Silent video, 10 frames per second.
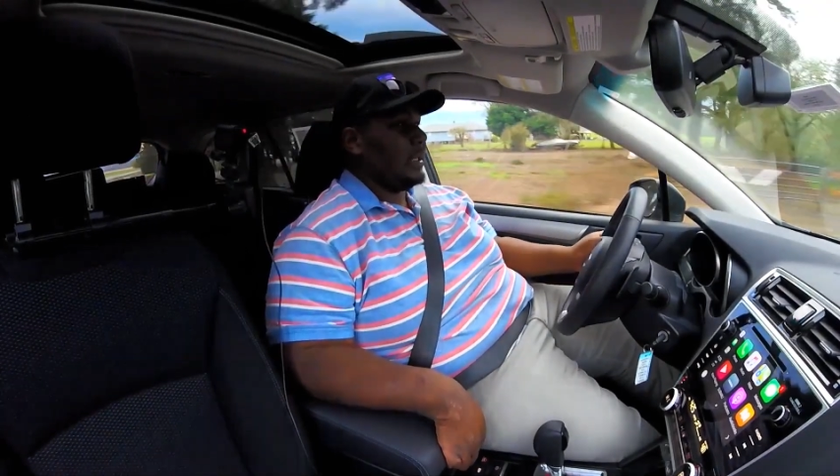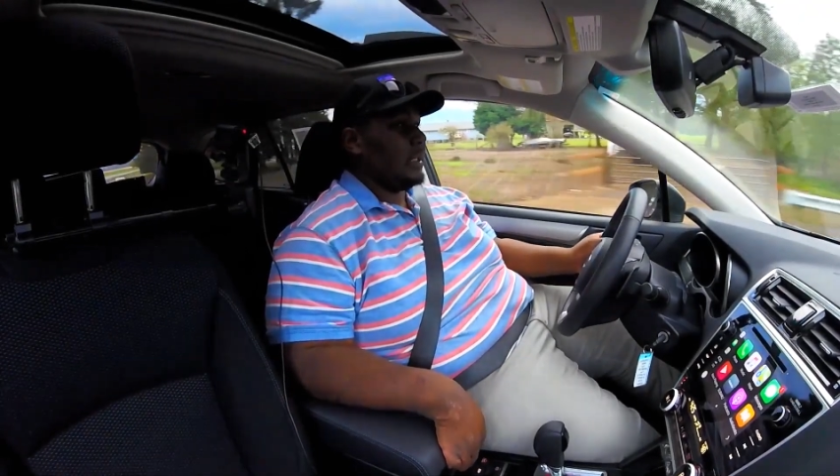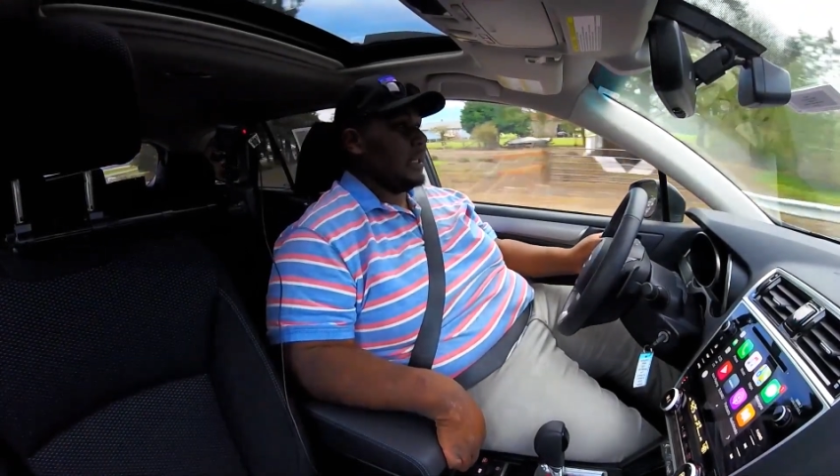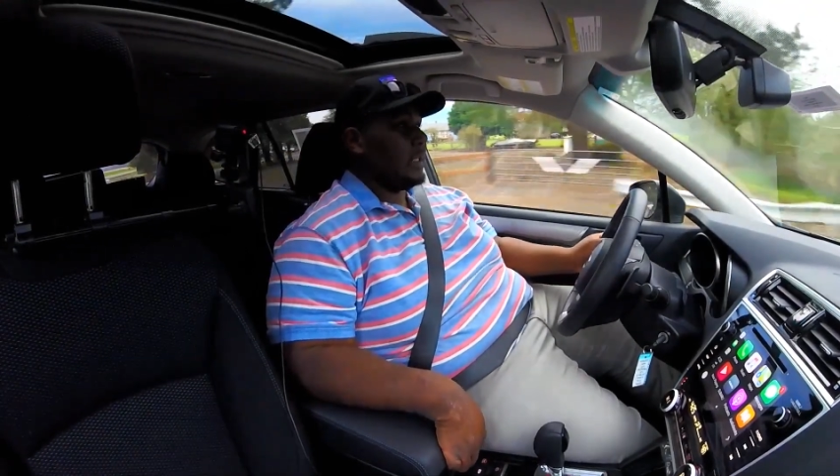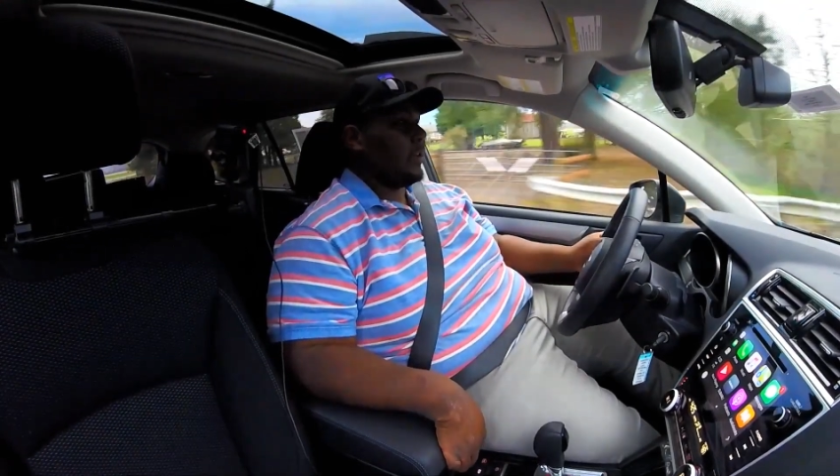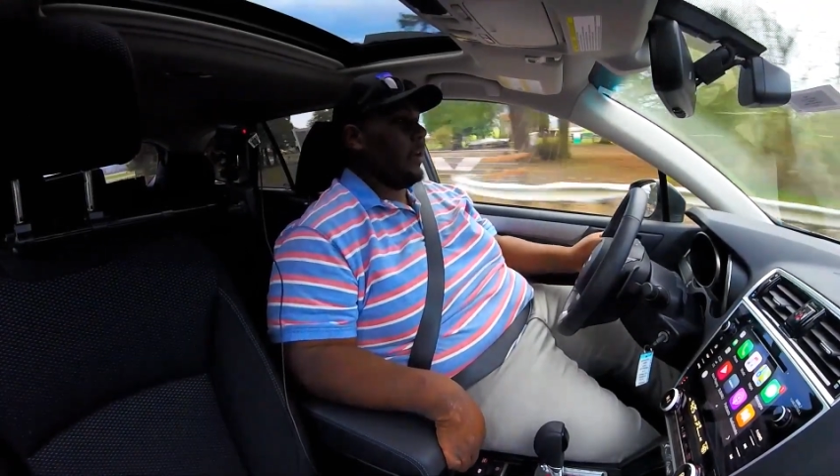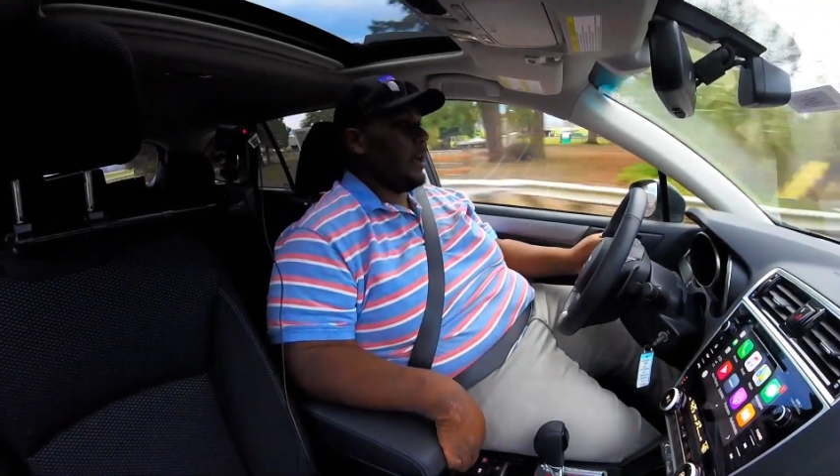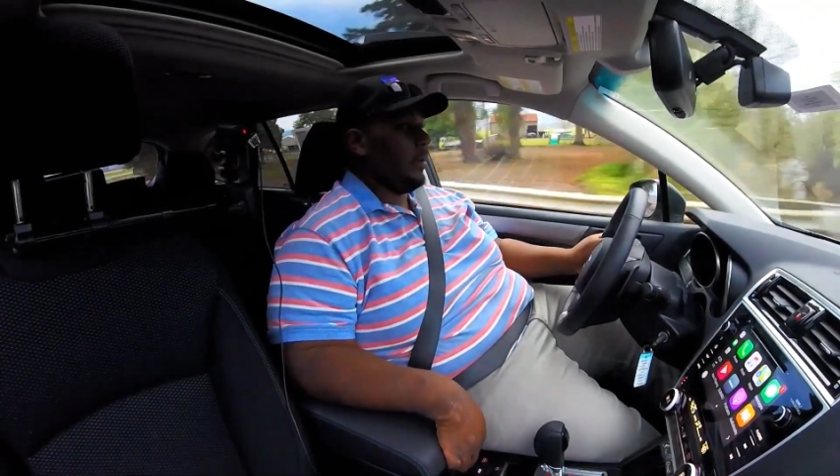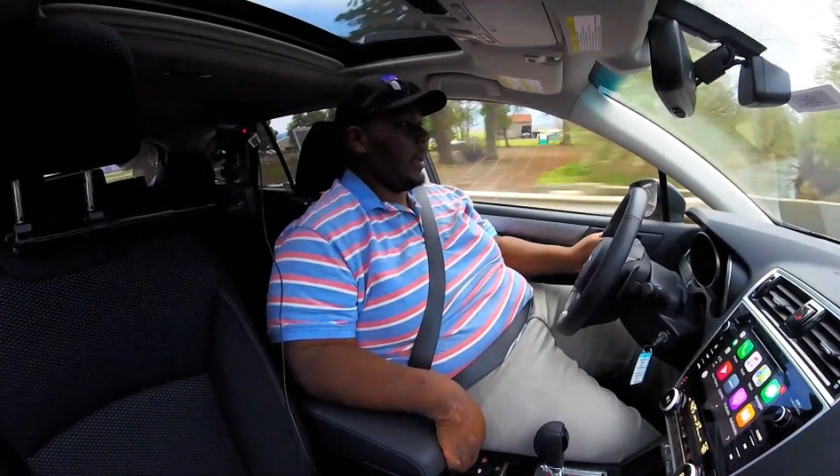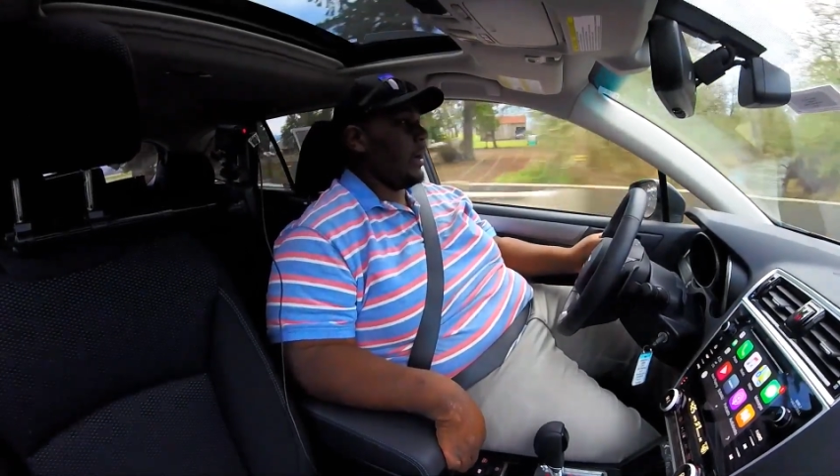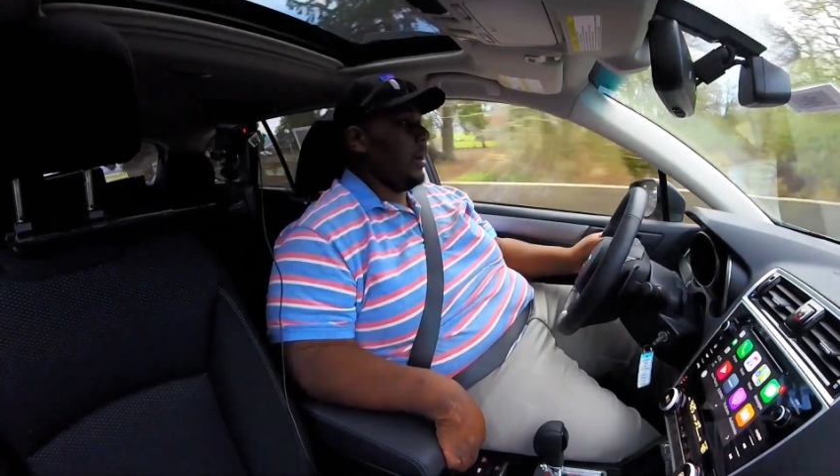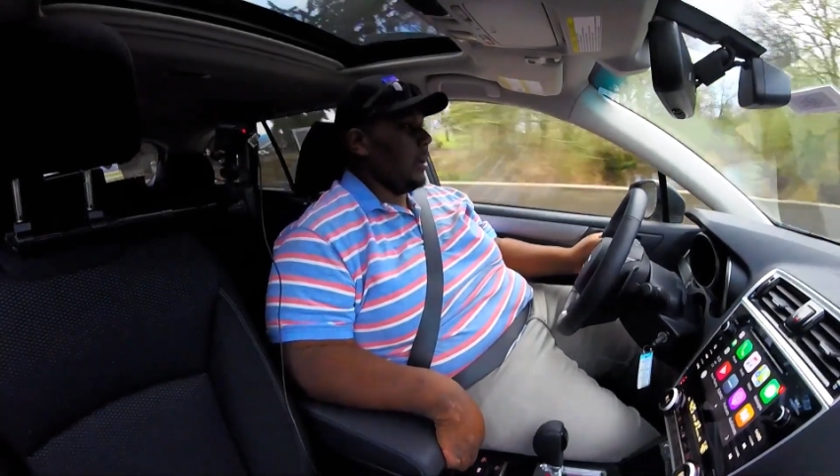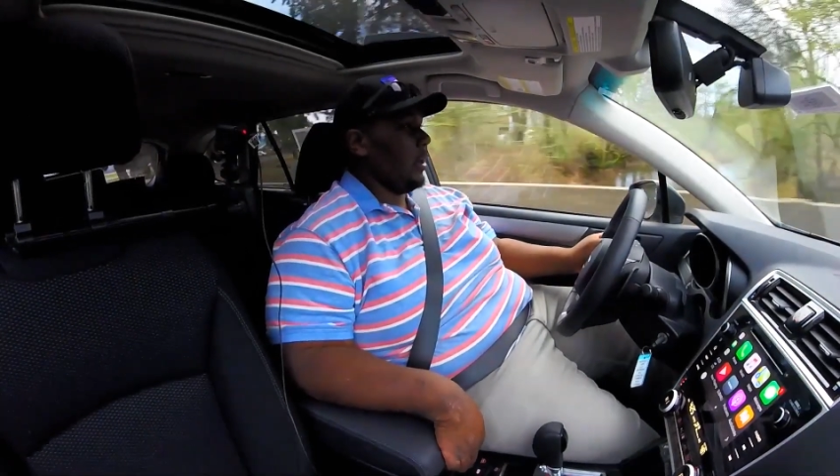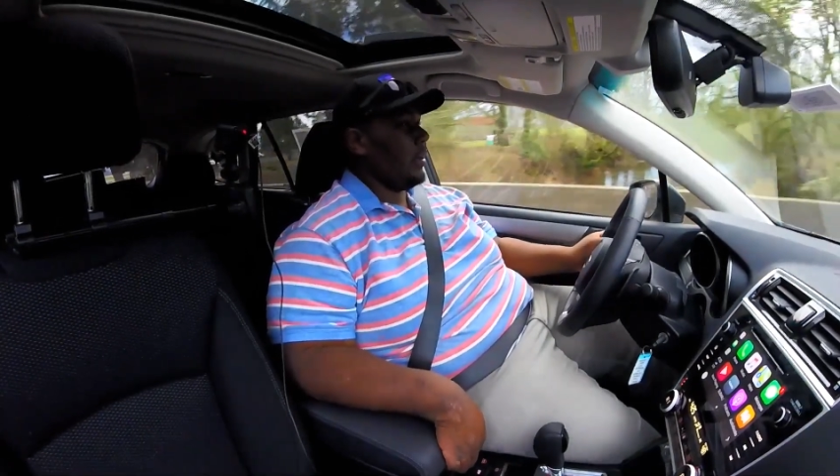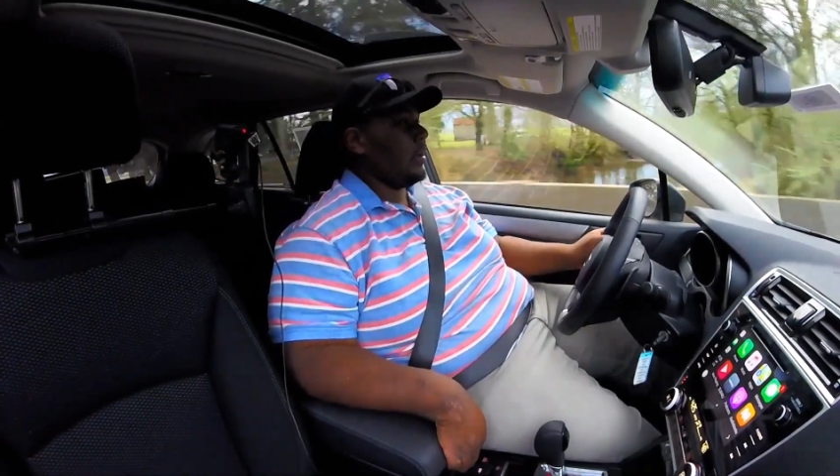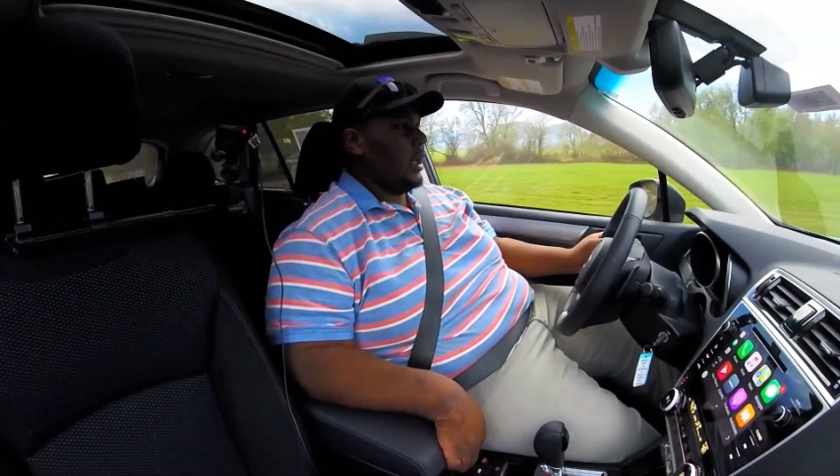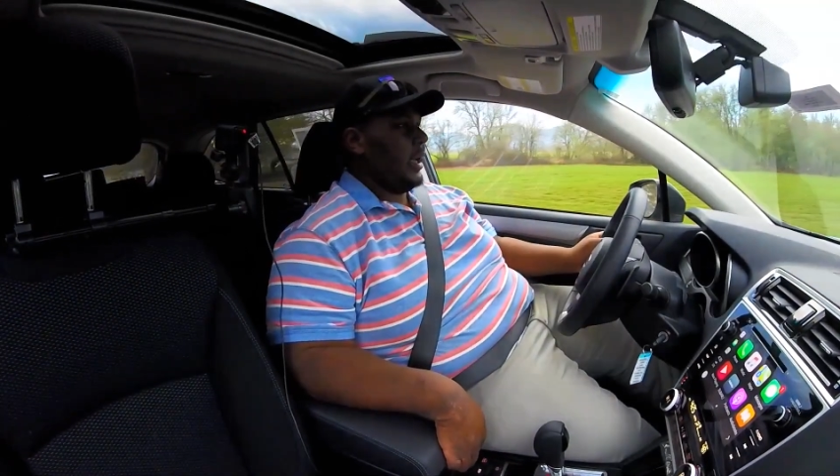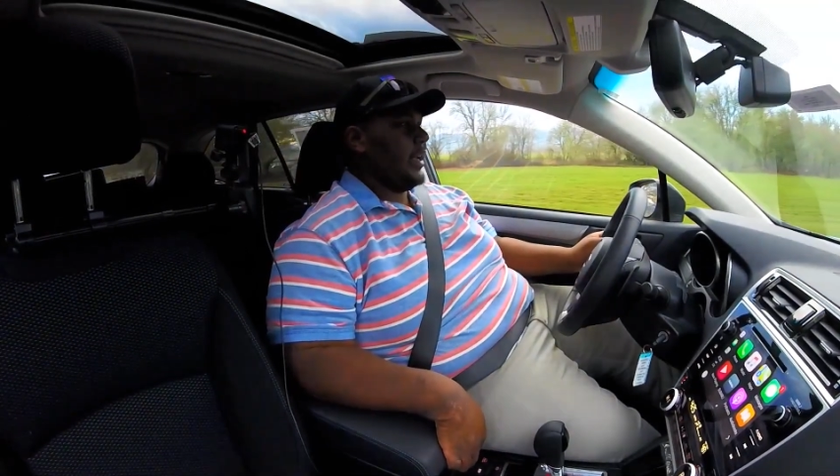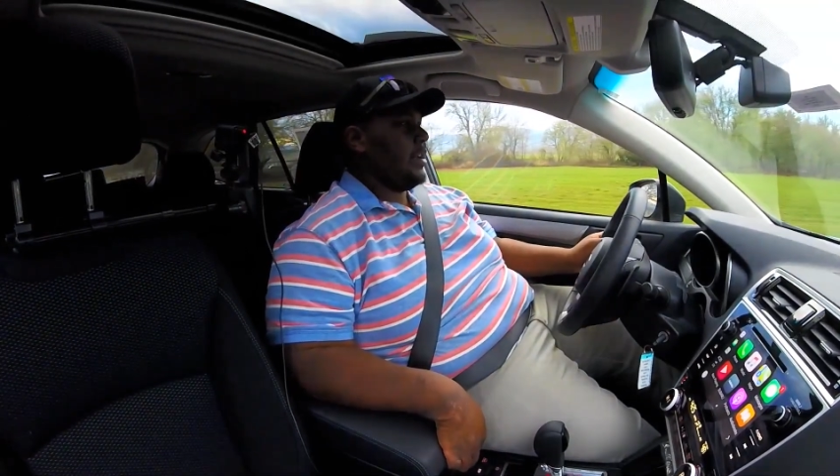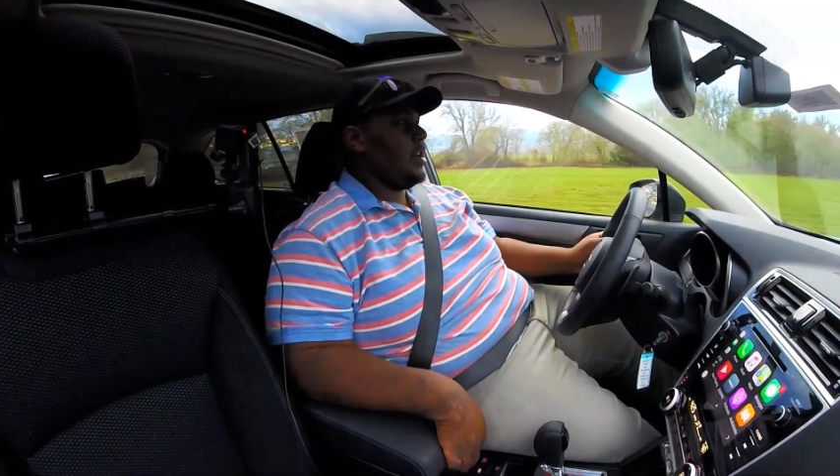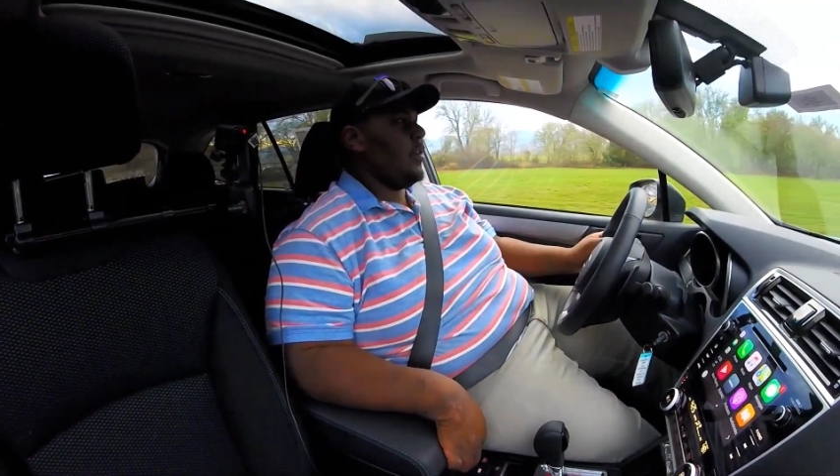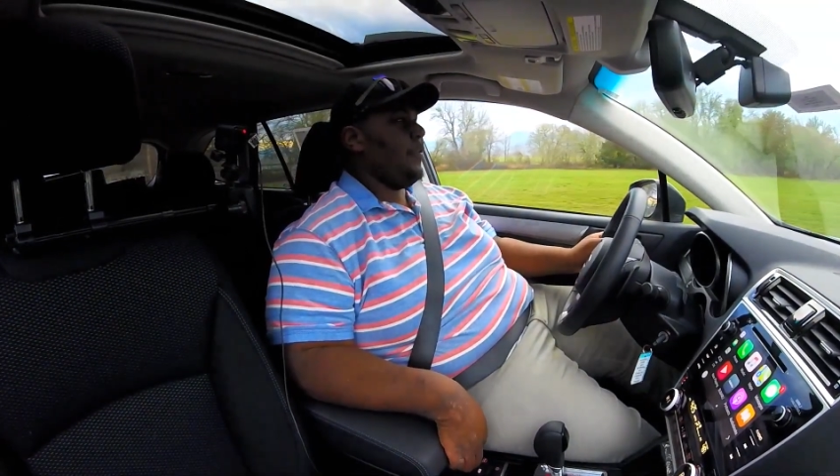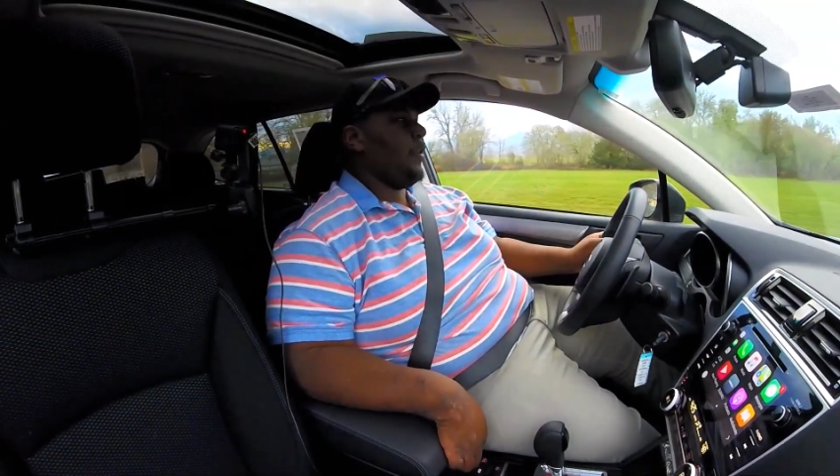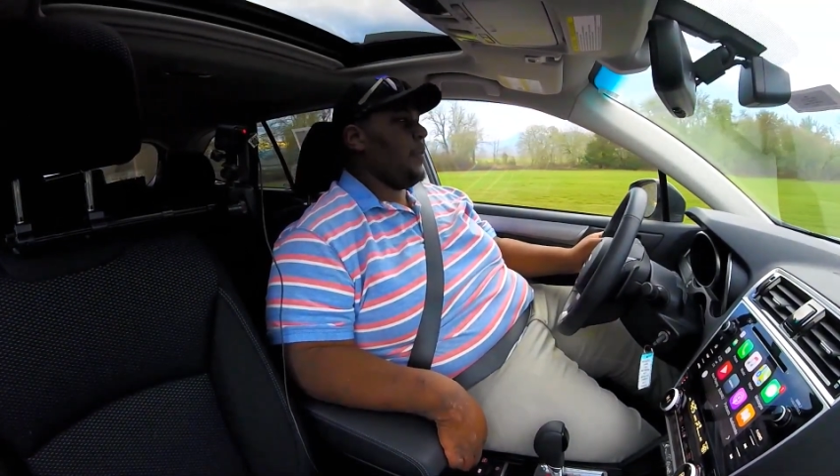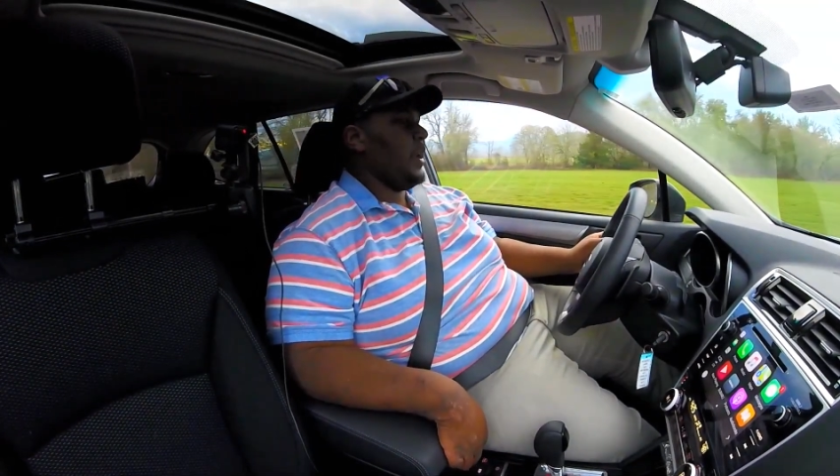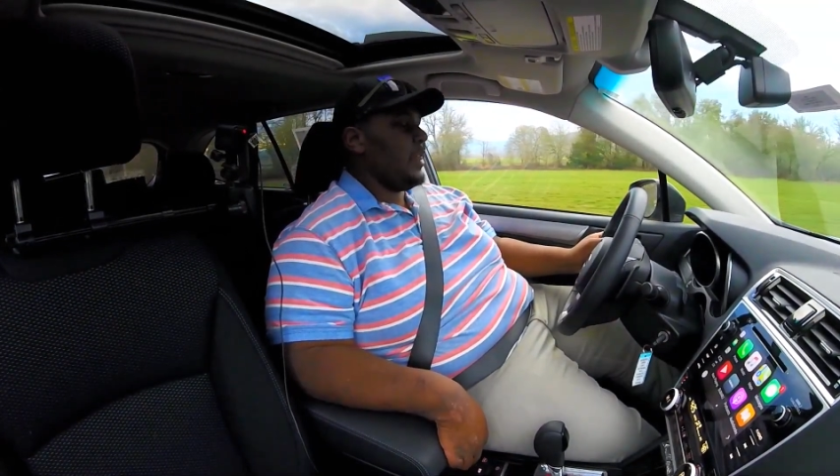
It's a great car. And you know, for being a